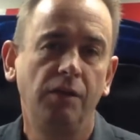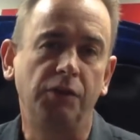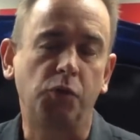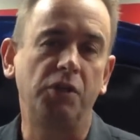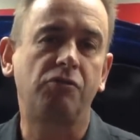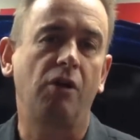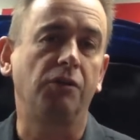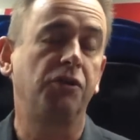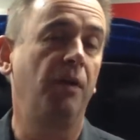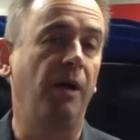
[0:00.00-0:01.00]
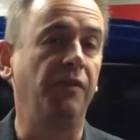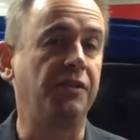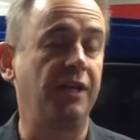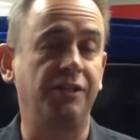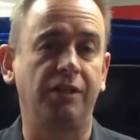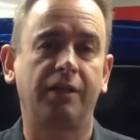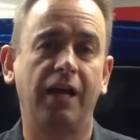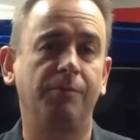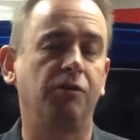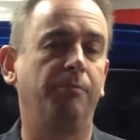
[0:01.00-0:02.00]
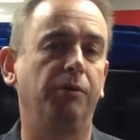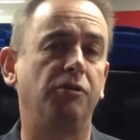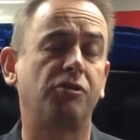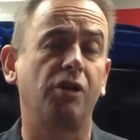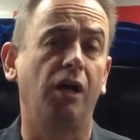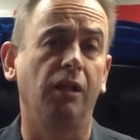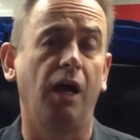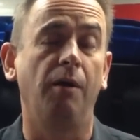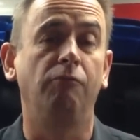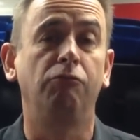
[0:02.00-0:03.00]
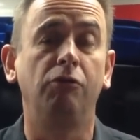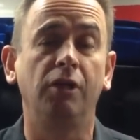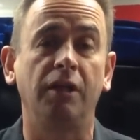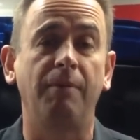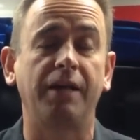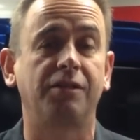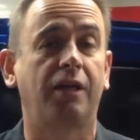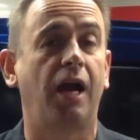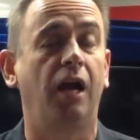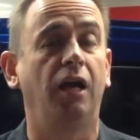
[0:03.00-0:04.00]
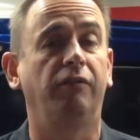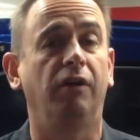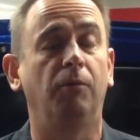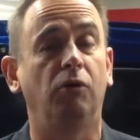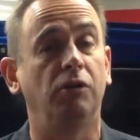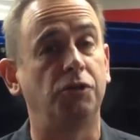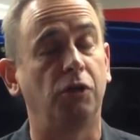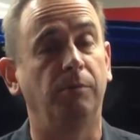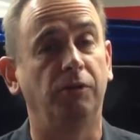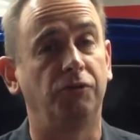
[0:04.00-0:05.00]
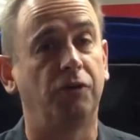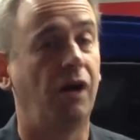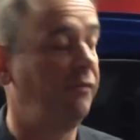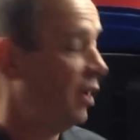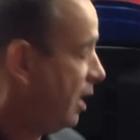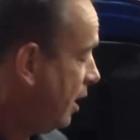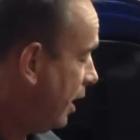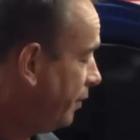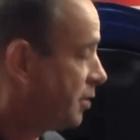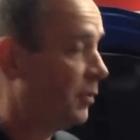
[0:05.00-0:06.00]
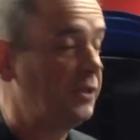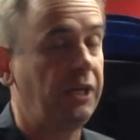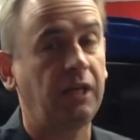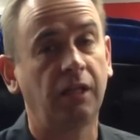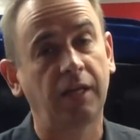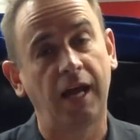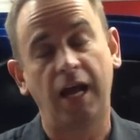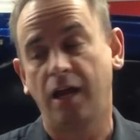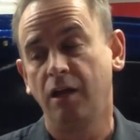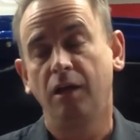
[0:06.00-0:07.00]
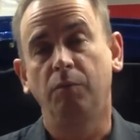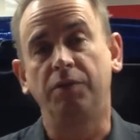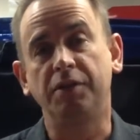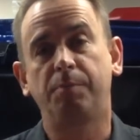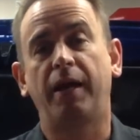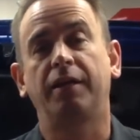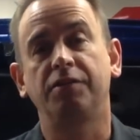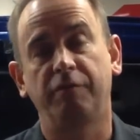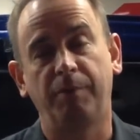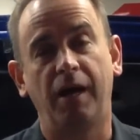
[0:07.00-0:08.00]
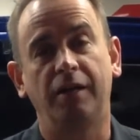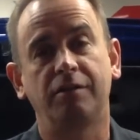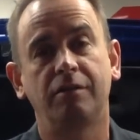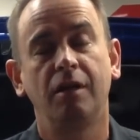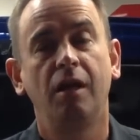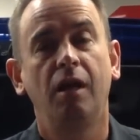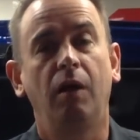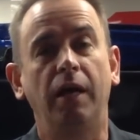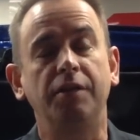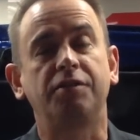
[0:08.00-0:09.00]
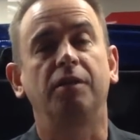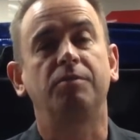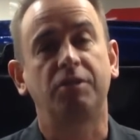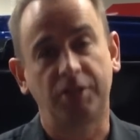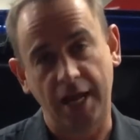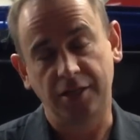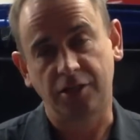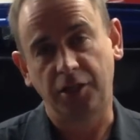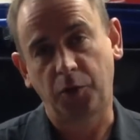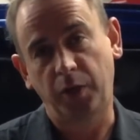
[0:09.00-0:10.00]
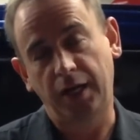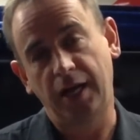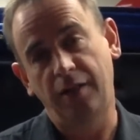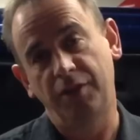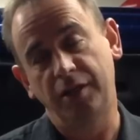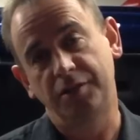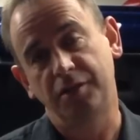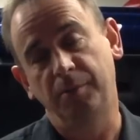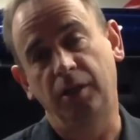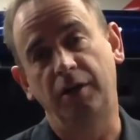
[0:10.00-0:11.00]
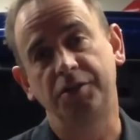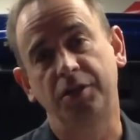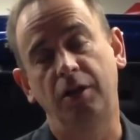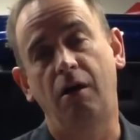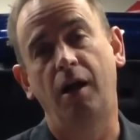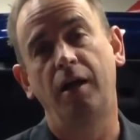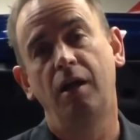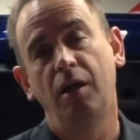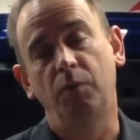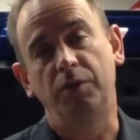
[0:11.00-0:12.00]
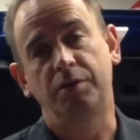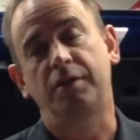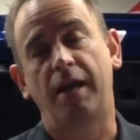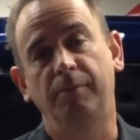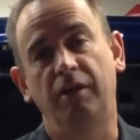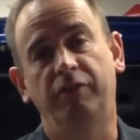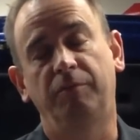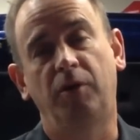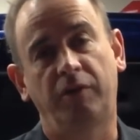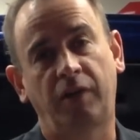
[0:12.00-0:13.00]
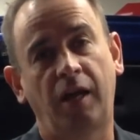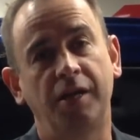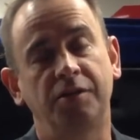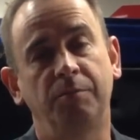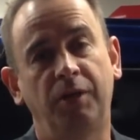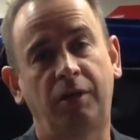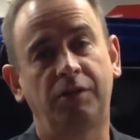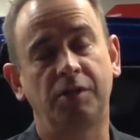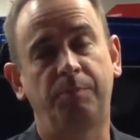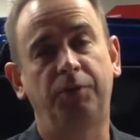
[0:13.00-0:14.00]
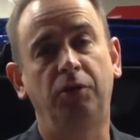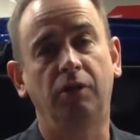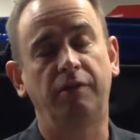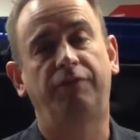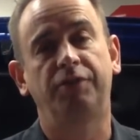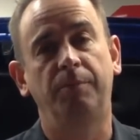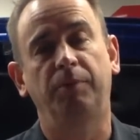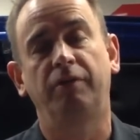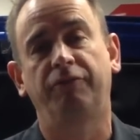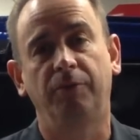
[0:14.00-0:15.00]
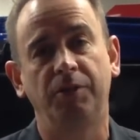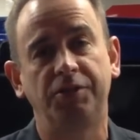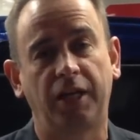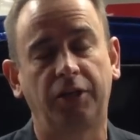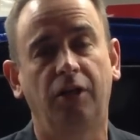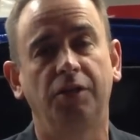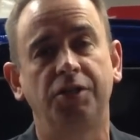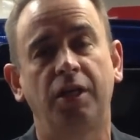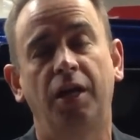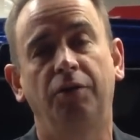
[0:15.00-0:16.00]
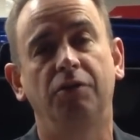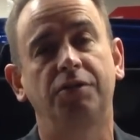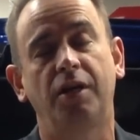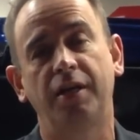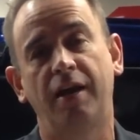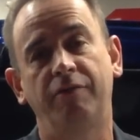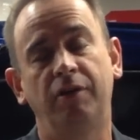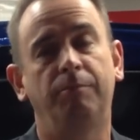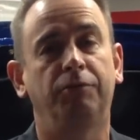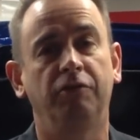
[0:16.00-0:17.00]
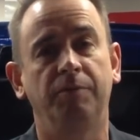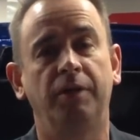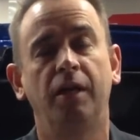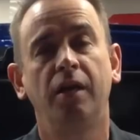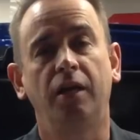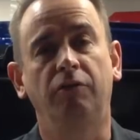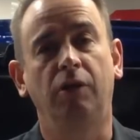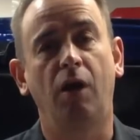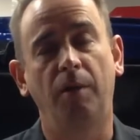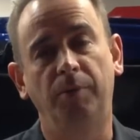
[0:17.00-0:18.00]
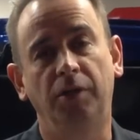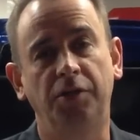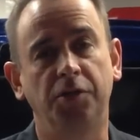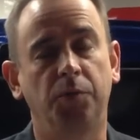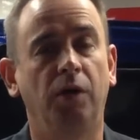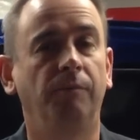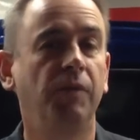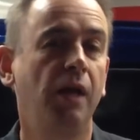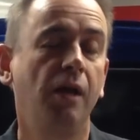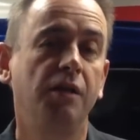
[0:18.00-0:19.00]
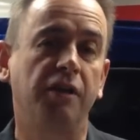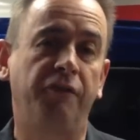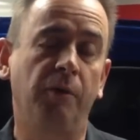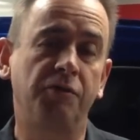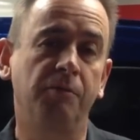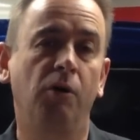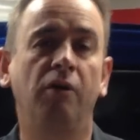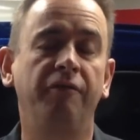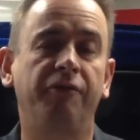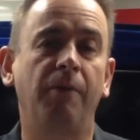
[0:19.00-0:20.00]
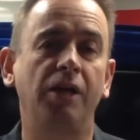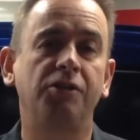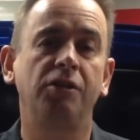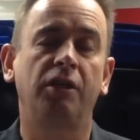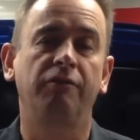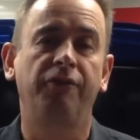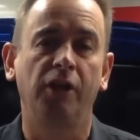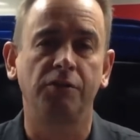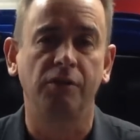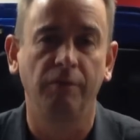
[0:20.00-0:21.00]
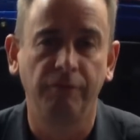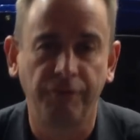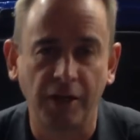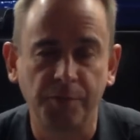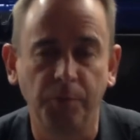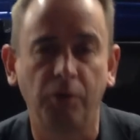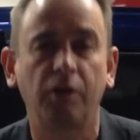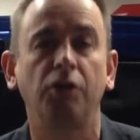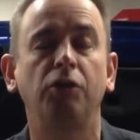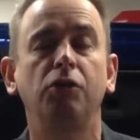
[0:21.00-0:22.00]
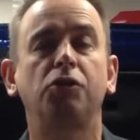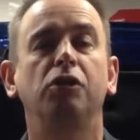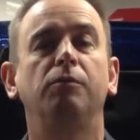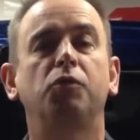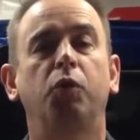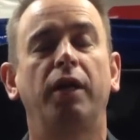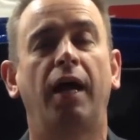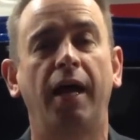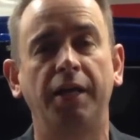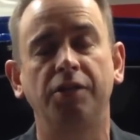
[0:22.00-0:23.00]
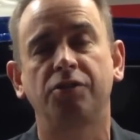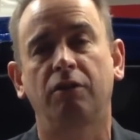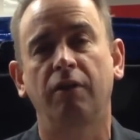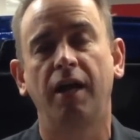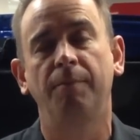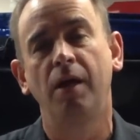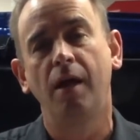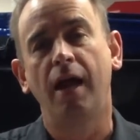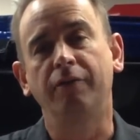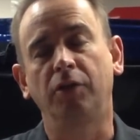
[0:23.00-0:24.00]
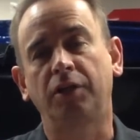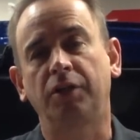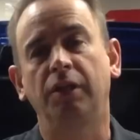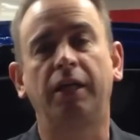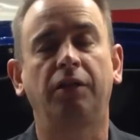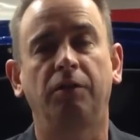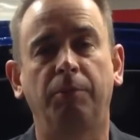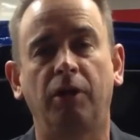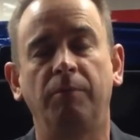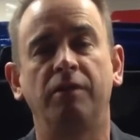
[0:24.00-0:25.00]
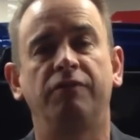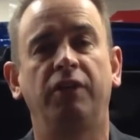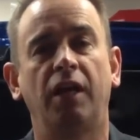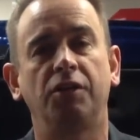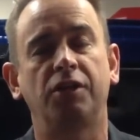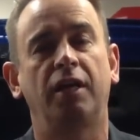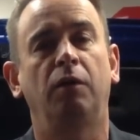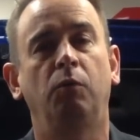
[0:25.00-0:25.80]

The twin-scroll turbo in this engine comes on boost so low, really makes the car a hell of a lot more enjoyable to drive. And this particular car, with this package of parts, is substantially quicker than a similar STI with the same level of modification, but just purely simply from the technology, and also you have the improvement in reliability as well. So if you want some more information, you can follow us on Facebook, YouTube, Twitter and Instagram. Have a look at the link at the bottom of this video channel.